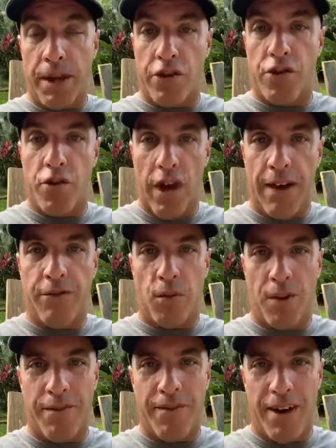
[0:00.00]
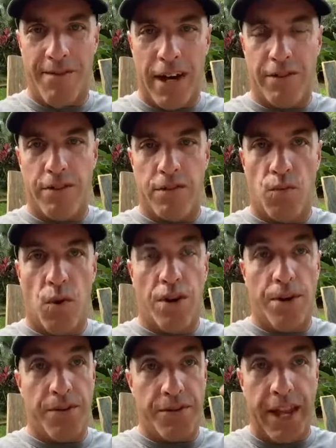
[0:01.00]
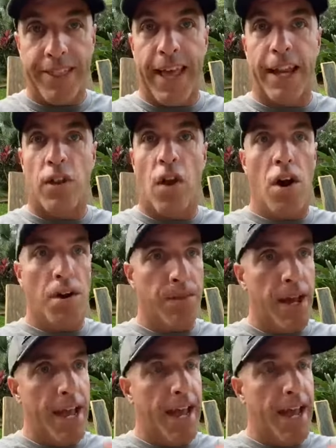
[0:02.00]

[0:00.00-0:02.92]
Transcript: make sure you have 25 ounces of water set that alarm